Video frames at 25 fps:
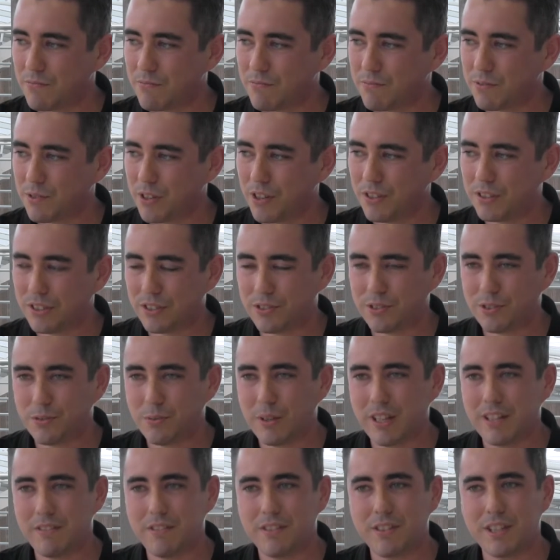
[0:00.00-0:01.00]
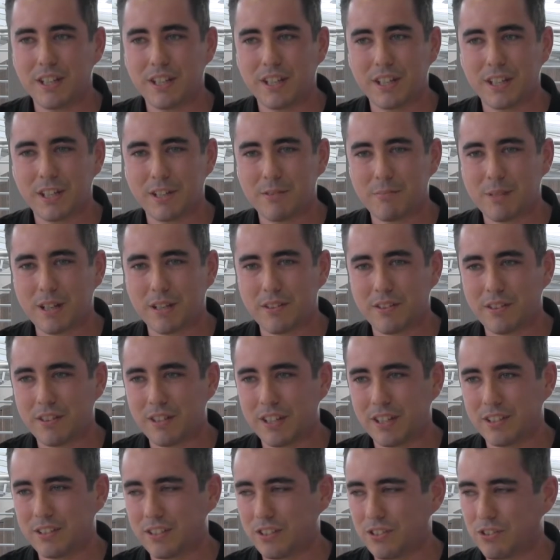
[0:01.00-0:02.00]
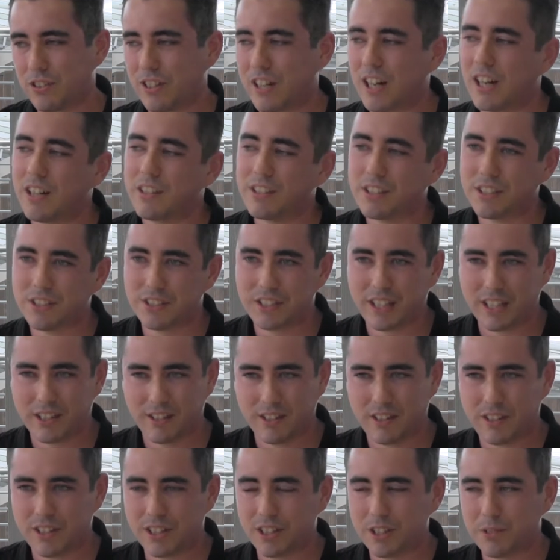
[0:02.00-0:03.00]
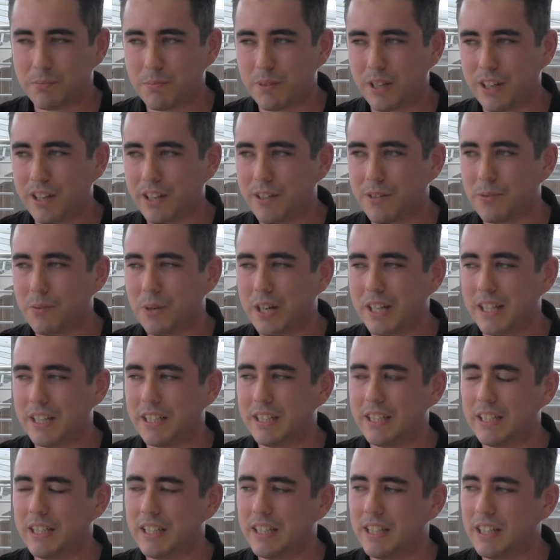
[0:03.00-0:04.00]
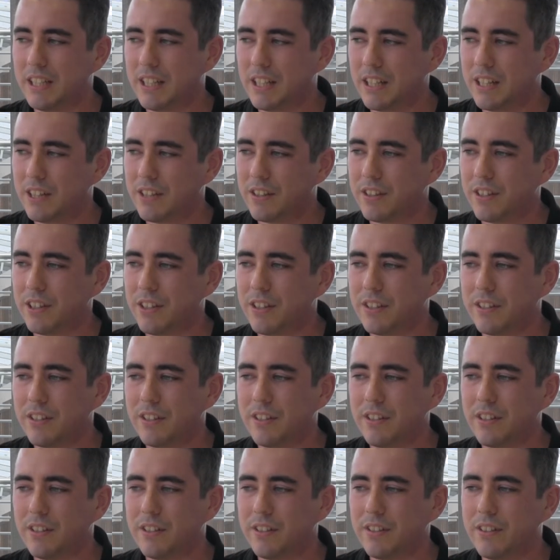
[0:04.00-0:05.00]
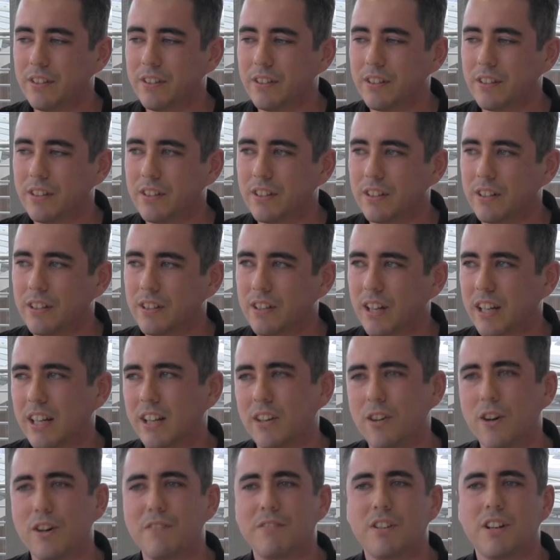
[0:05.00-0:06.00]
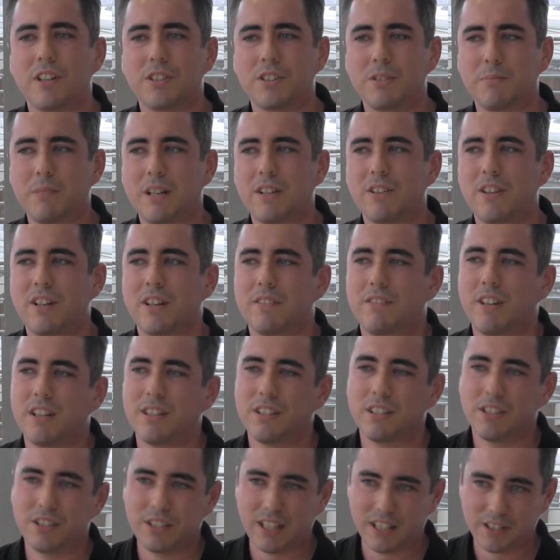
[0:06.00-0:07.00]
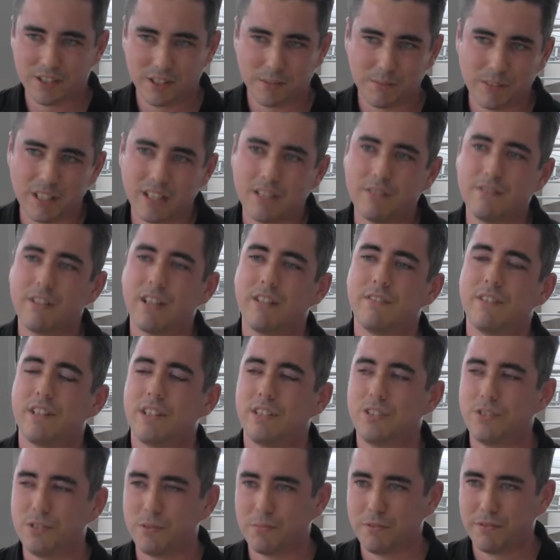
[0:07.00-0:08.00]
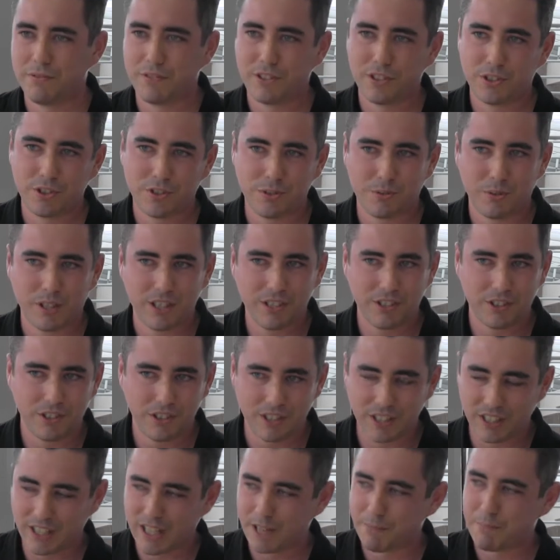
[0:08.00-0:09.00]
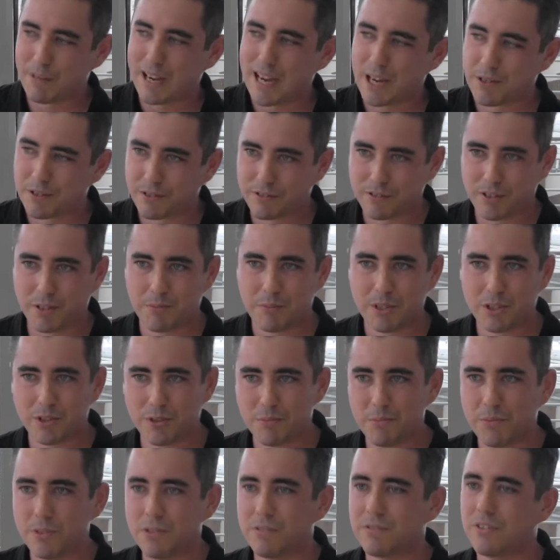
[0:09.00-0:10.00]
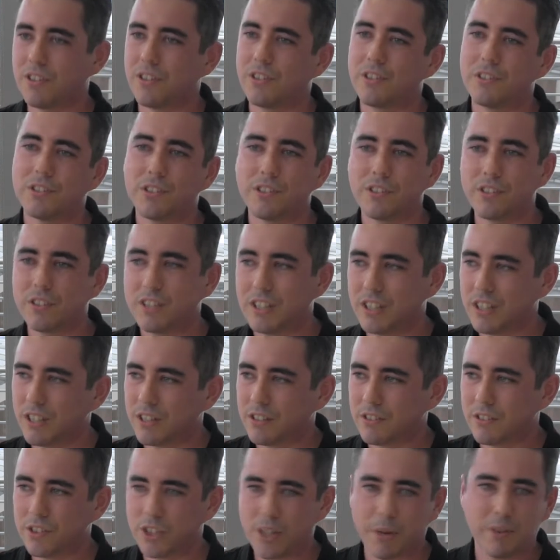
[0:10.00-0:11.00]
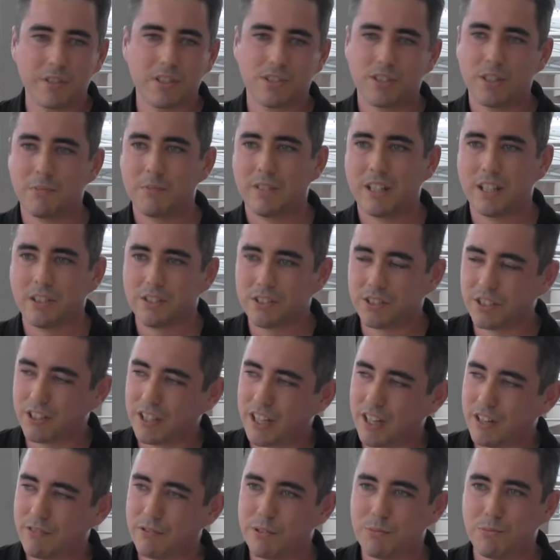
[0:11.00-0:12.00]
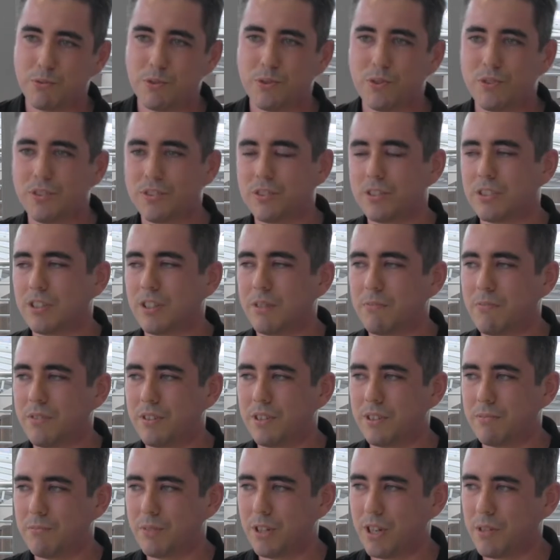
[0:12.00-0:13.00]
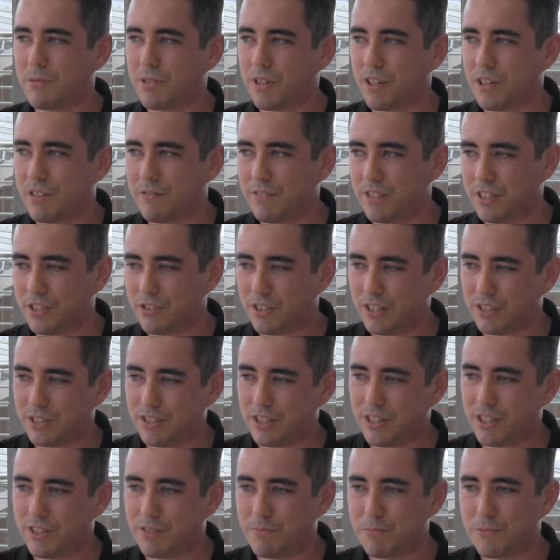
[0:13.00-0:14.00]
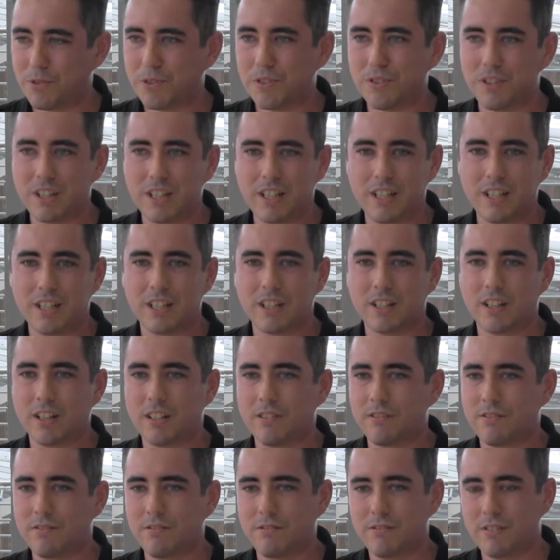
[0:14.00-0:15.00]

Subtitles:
process or way of thinking about things and trying to understand things, but in a way that, like, a lot of art's about kind of understand something in a very, very superficial way so you can get power from it or move on or show it to someone else and get a reward or something. But I'm kind of interested in a more kind of